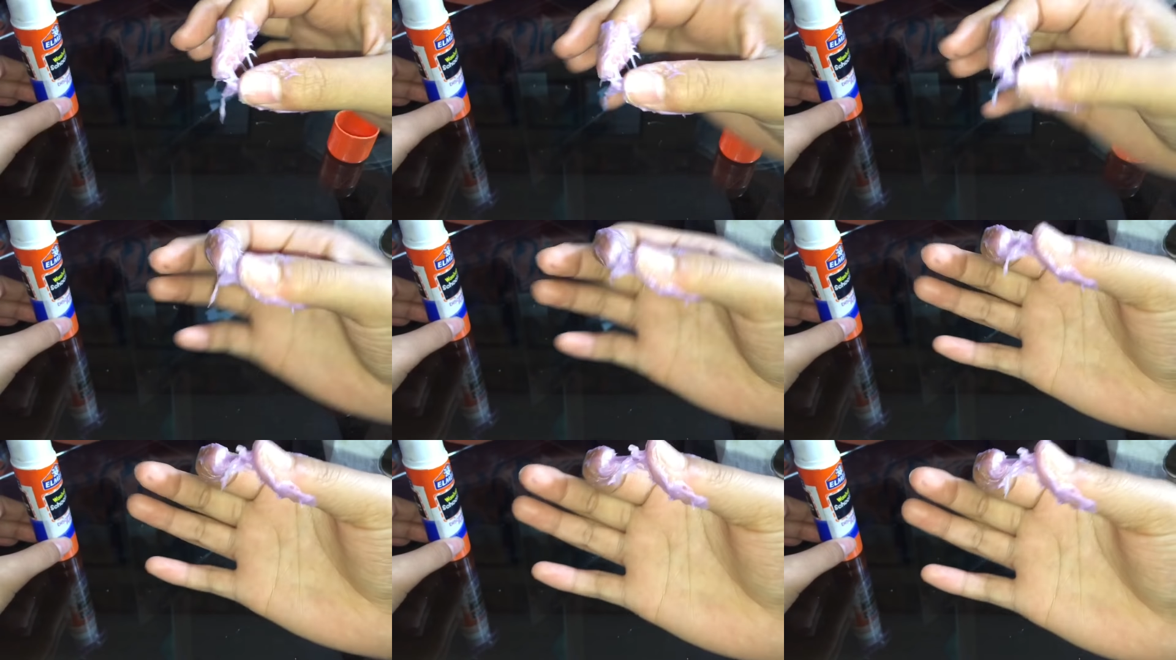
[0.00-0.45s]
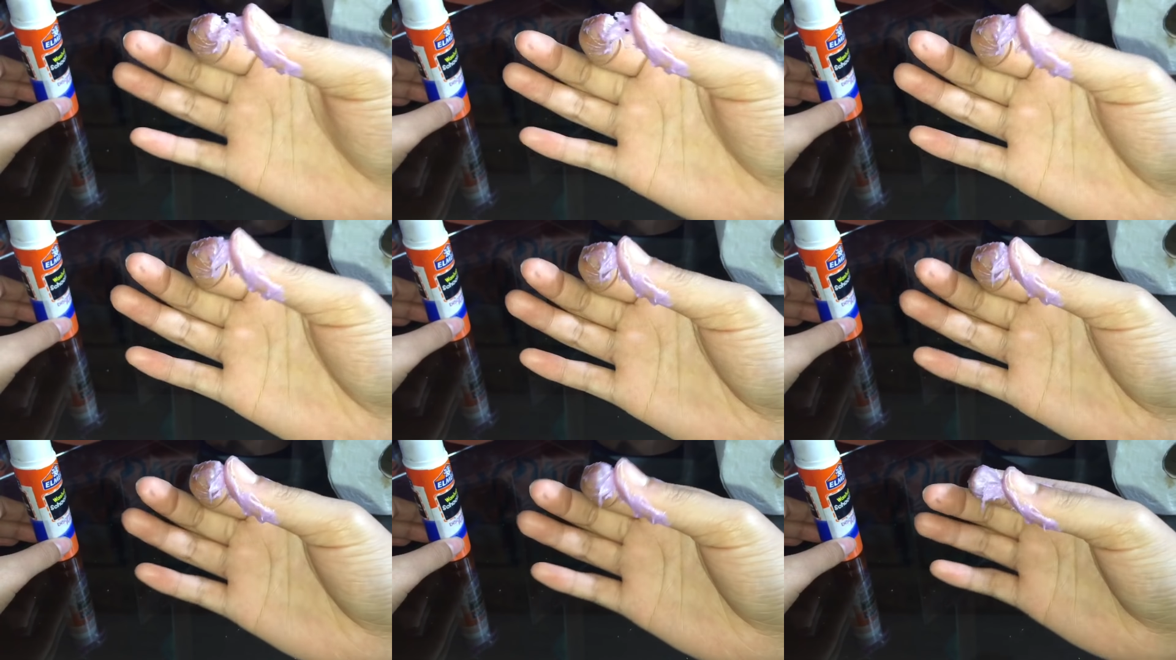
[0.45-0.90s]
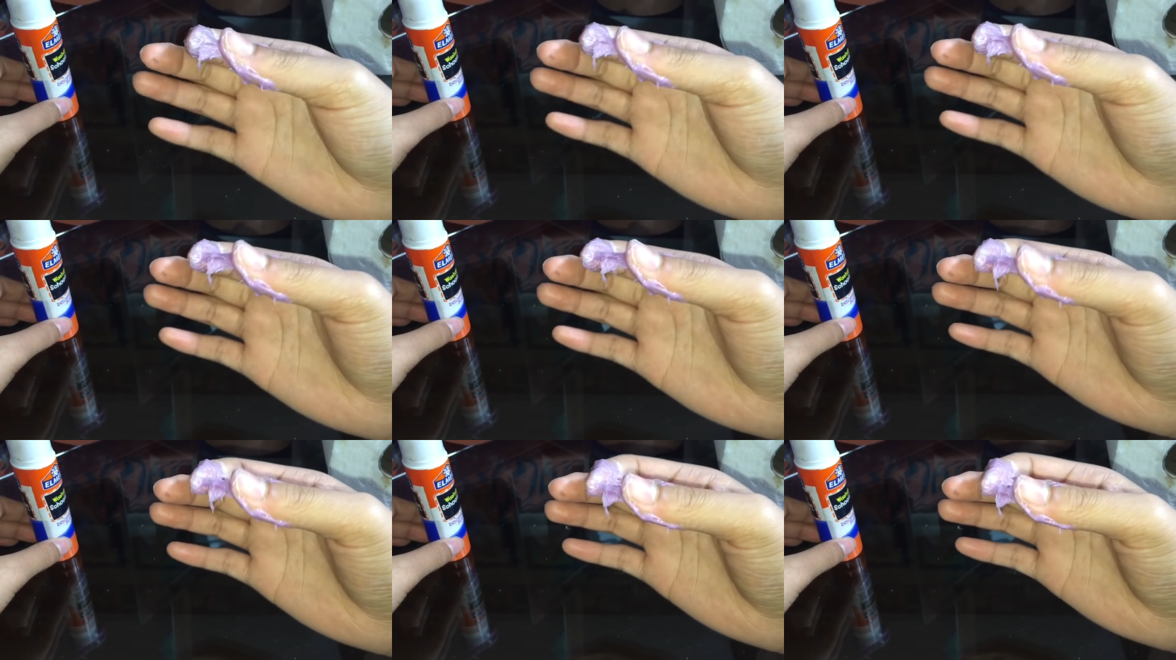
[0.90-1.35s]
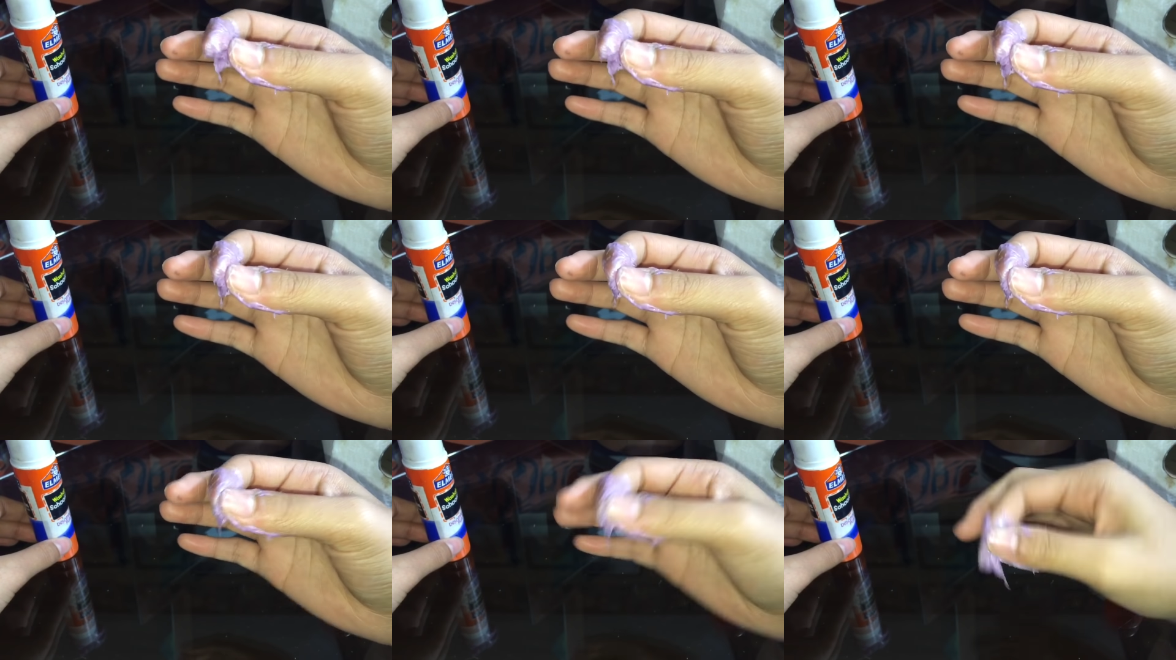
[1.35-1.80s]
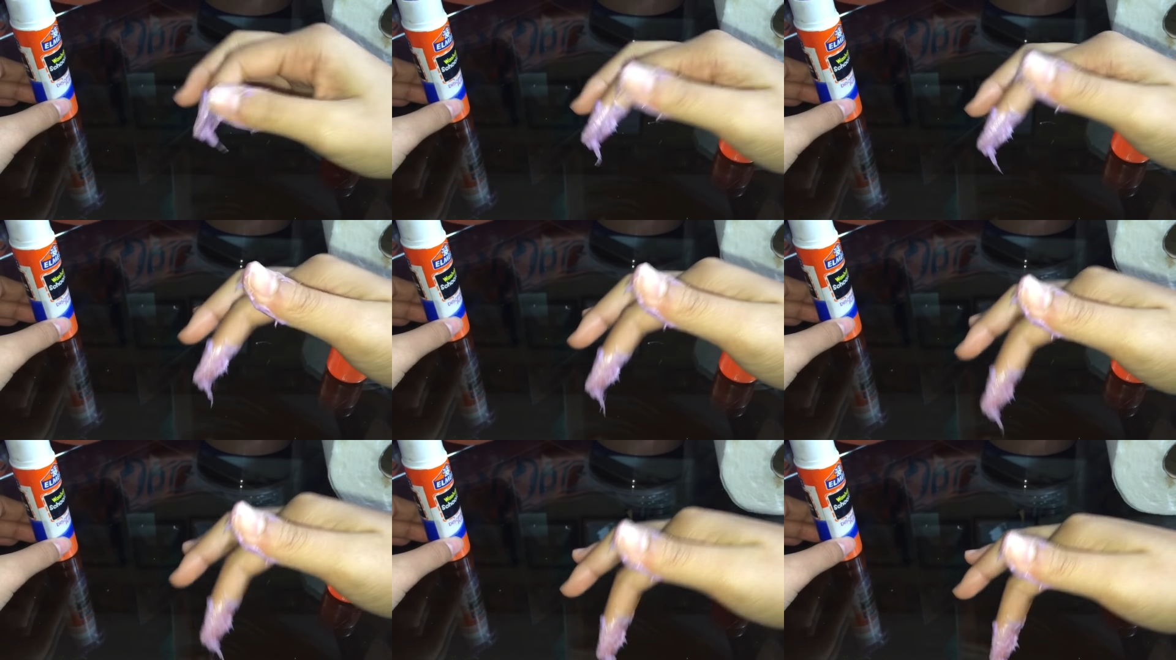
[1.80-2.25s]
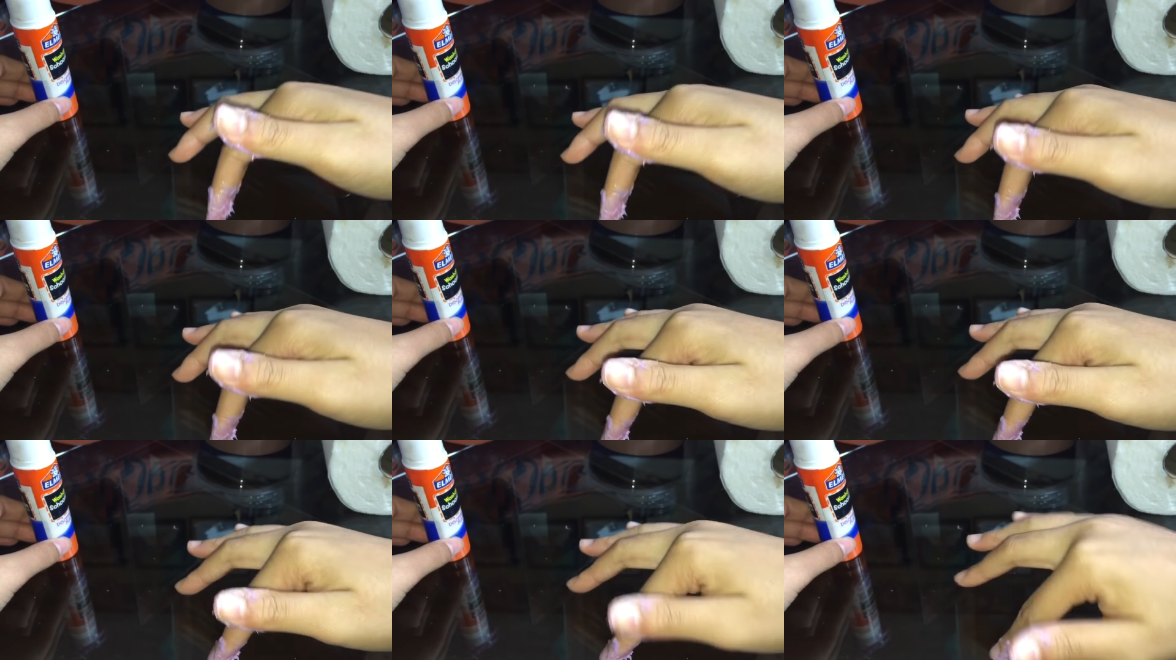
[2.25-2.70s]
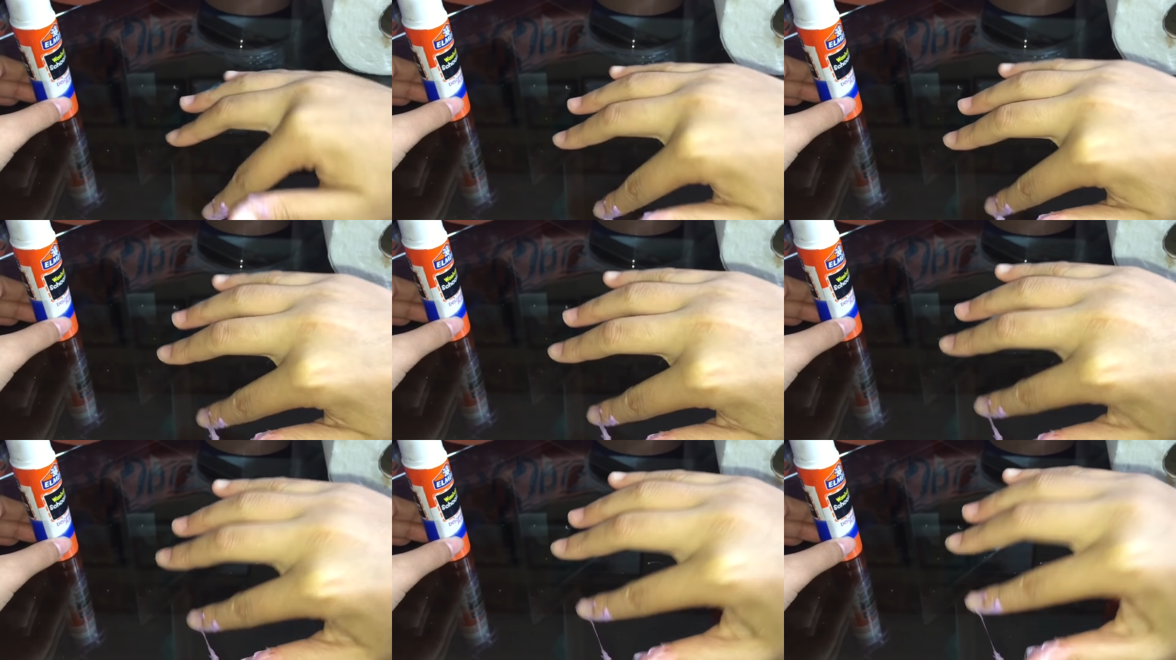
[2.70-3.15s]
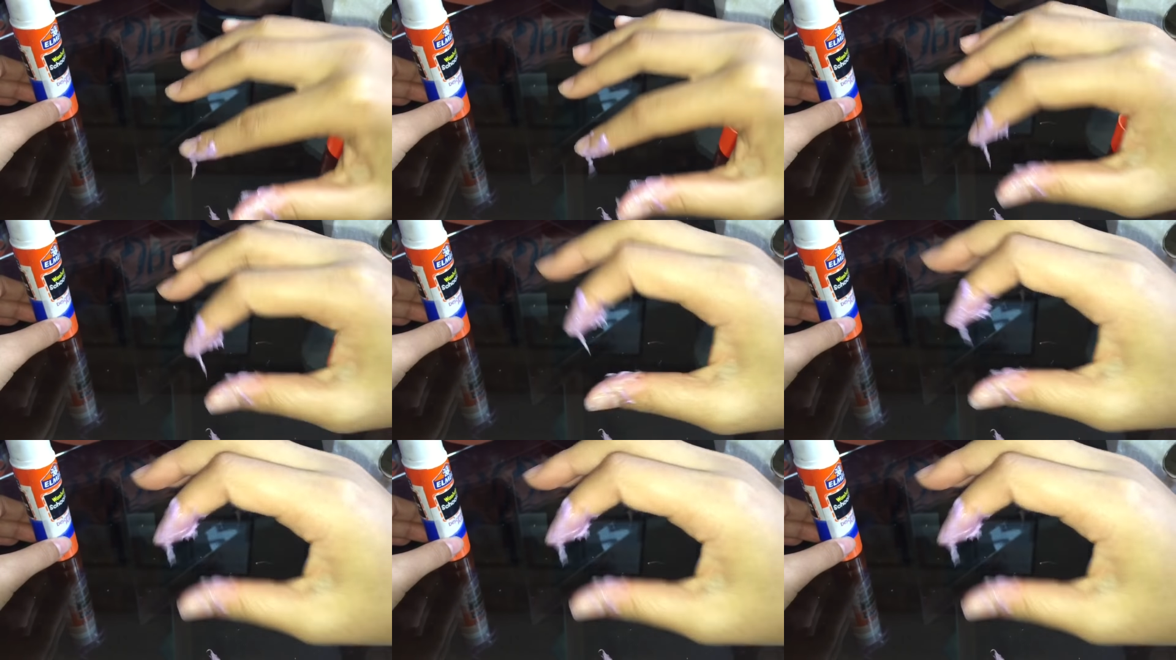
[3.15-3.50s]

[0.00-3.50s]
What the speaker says: [unreadable: no face in view]